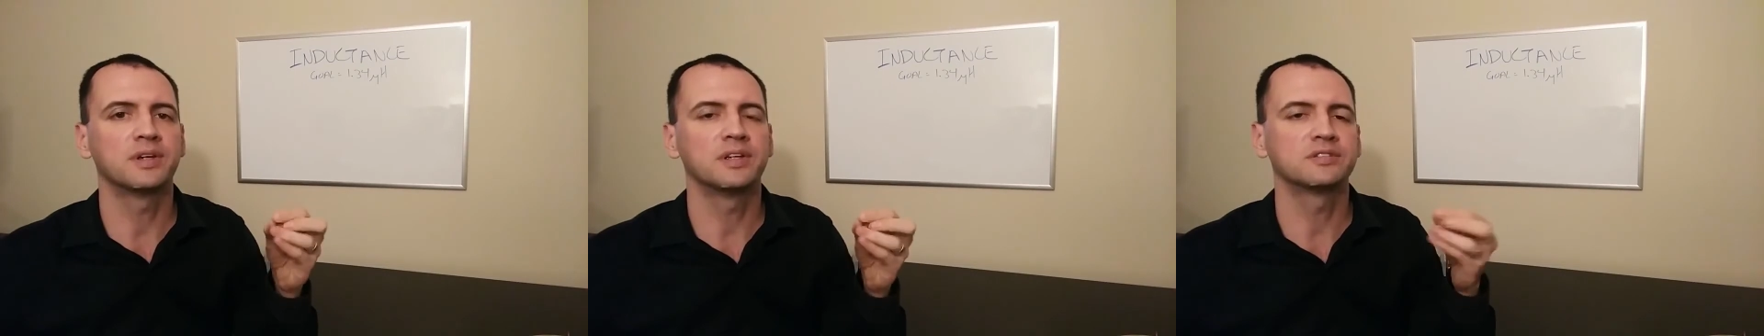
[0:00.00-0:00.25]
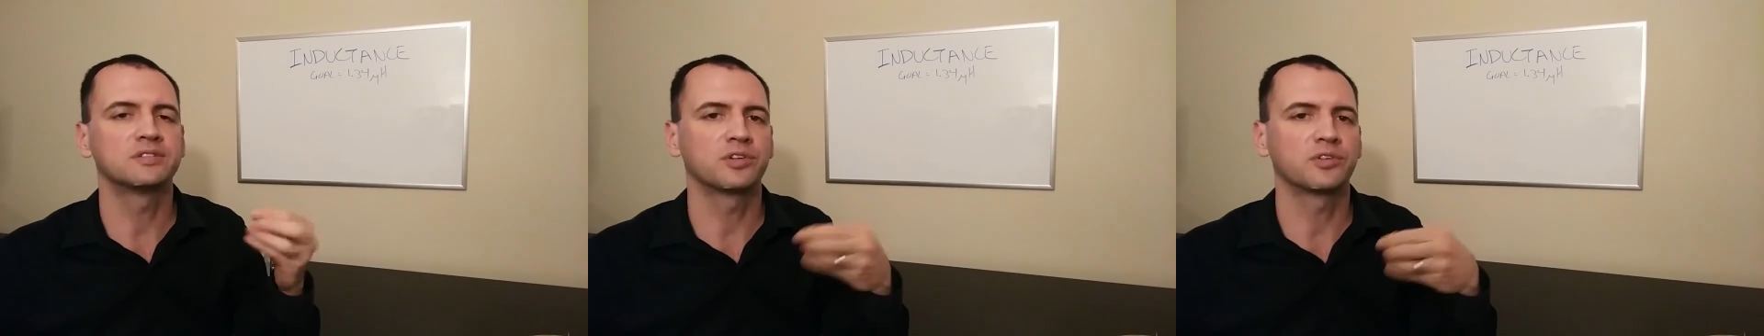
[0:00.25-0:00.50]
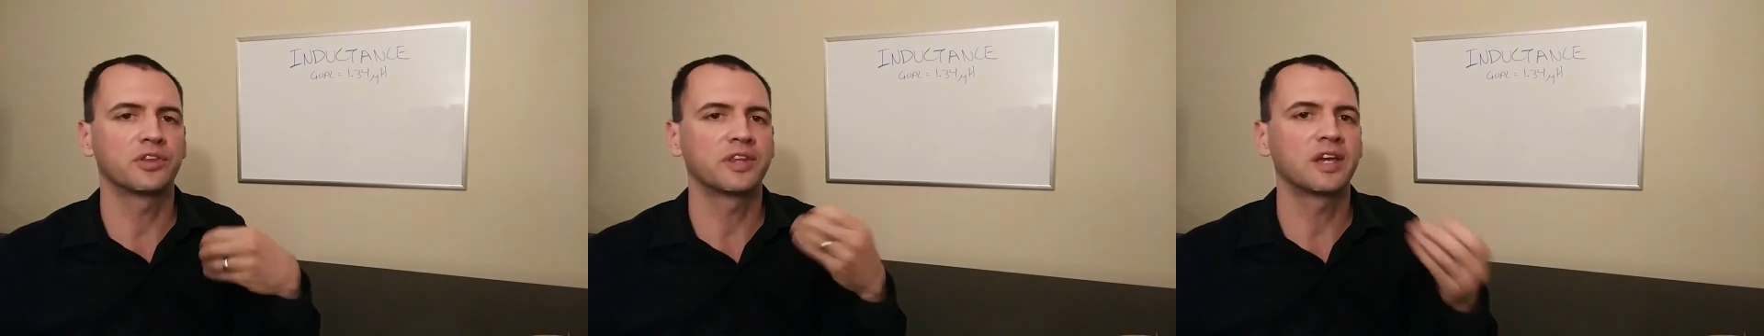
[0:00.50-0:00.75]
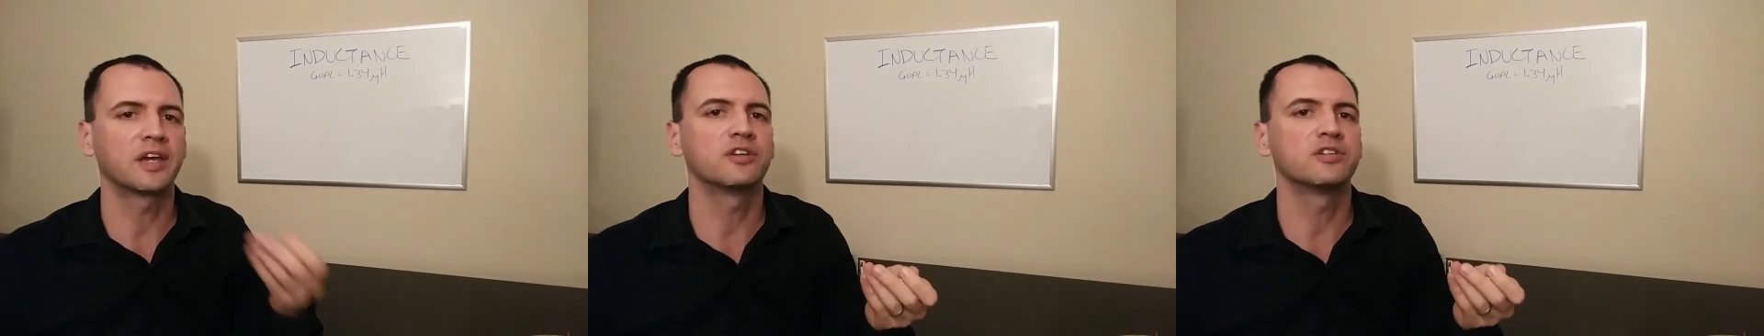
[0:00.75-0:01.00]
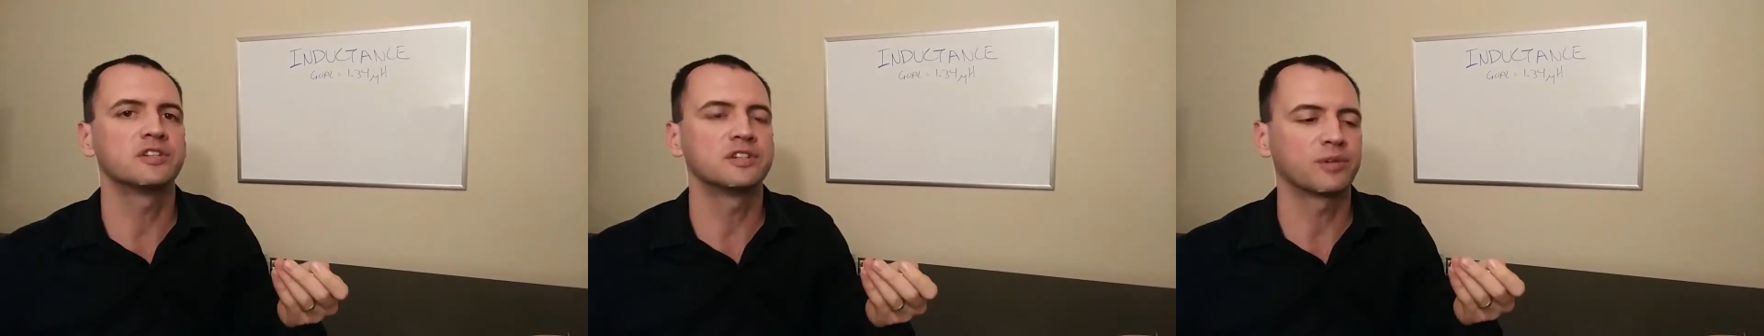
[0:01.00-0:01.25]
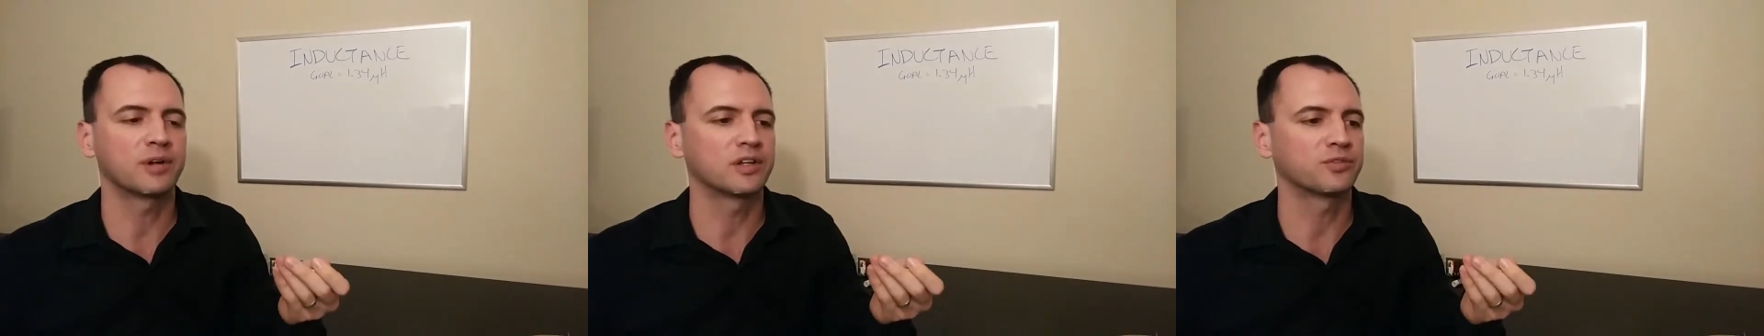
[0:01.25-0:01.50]
so that the energy
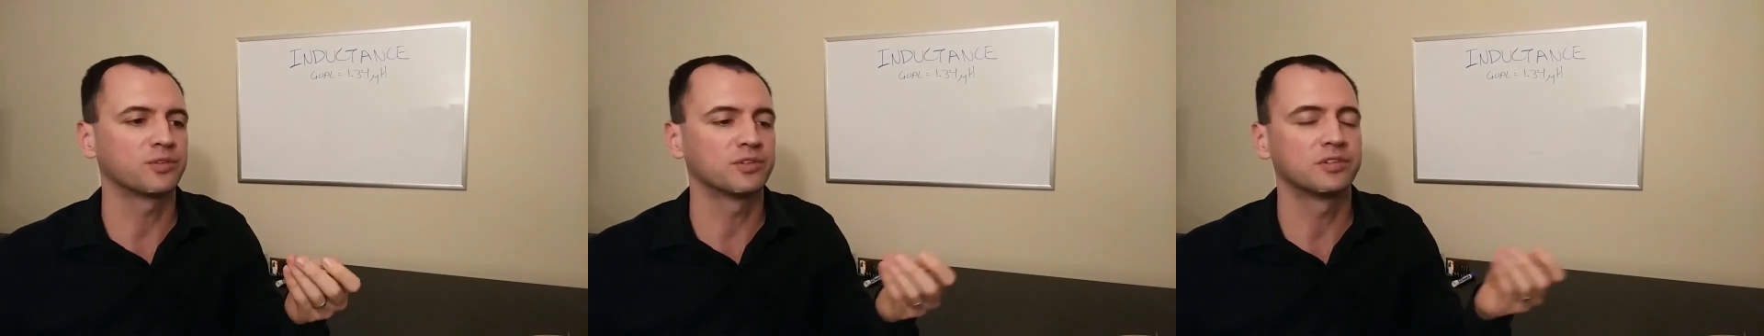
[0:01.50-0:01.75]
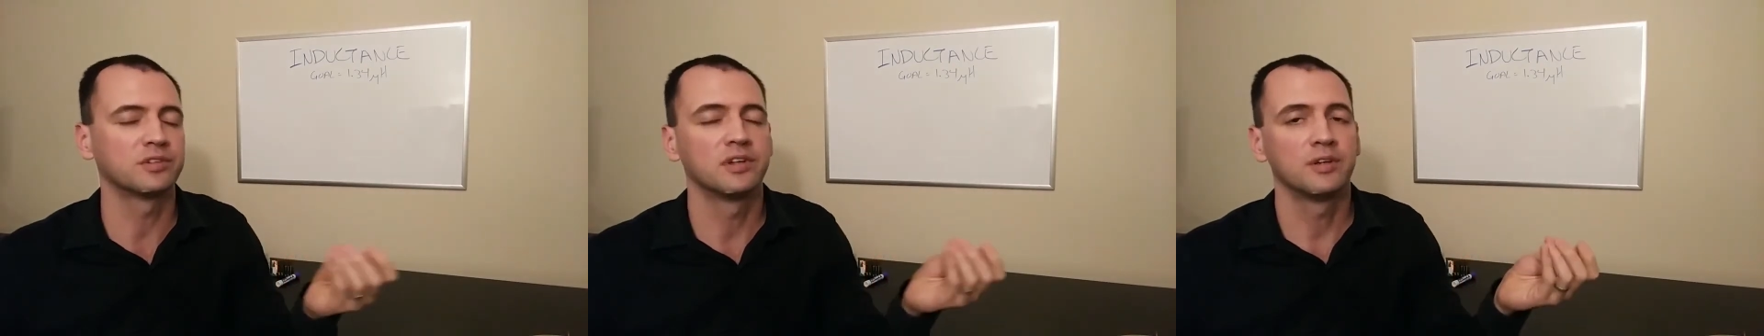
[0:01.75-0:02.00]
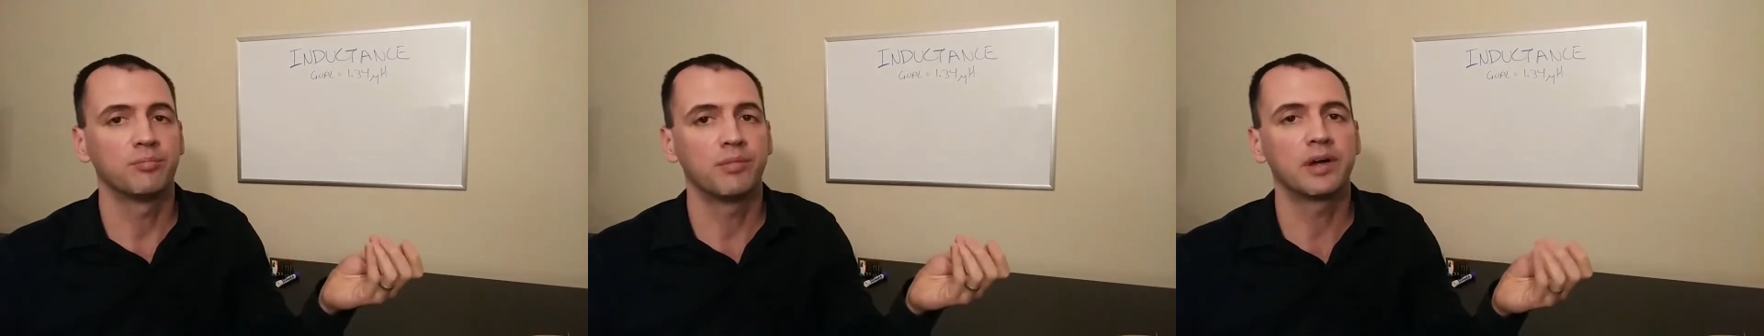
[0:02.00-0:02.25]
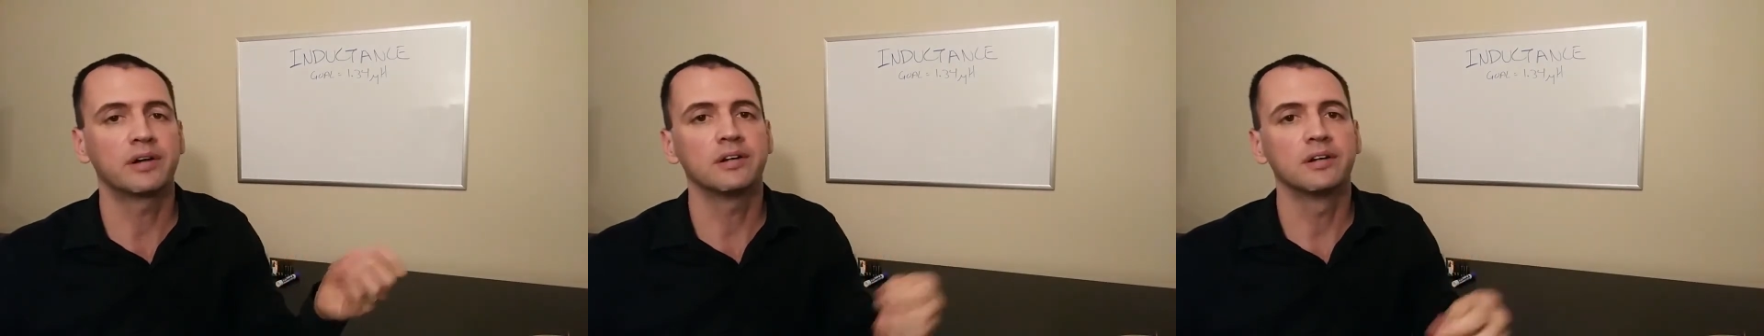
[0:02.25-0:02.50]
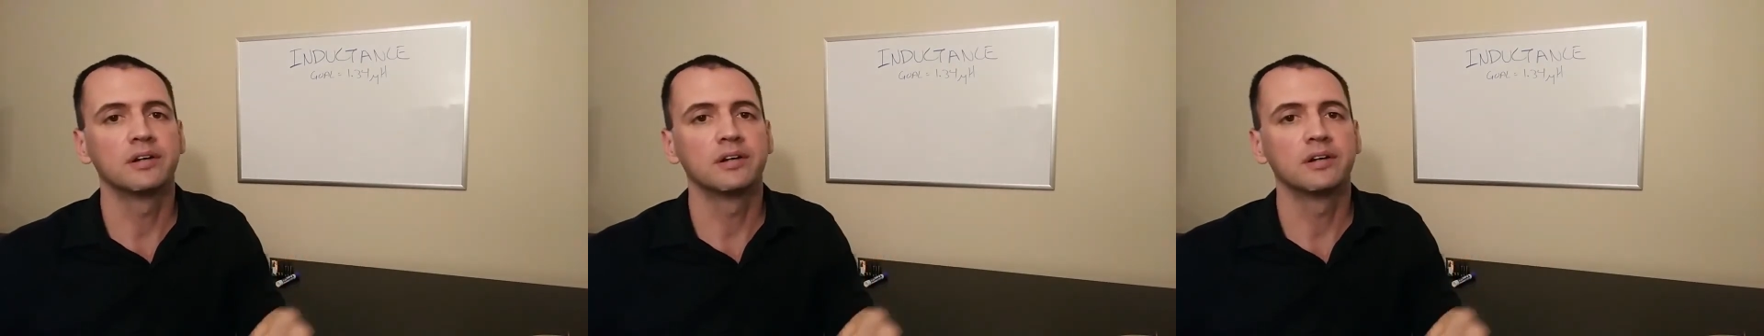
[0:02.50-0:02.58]
transfers better.